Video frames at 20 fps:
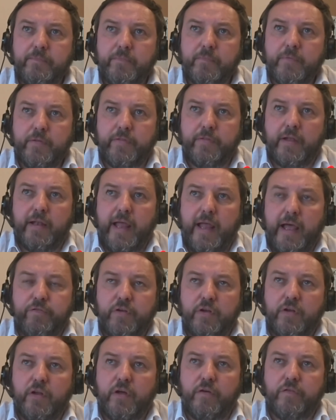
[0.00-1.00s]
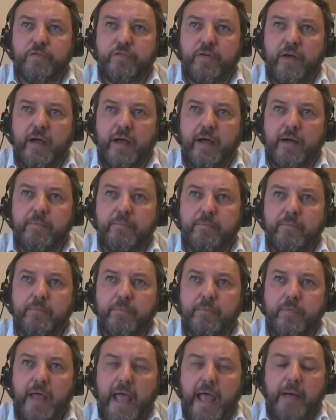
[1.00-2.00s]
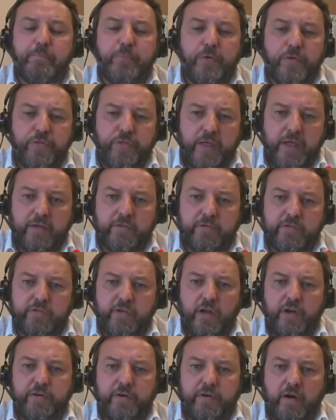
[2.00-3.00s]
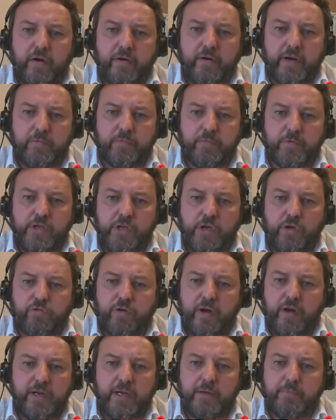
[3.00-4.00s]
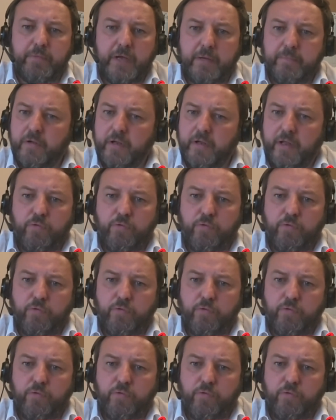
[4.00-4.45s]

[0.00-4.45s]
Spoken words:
level of empathy and solidarity with the Ukrainian people,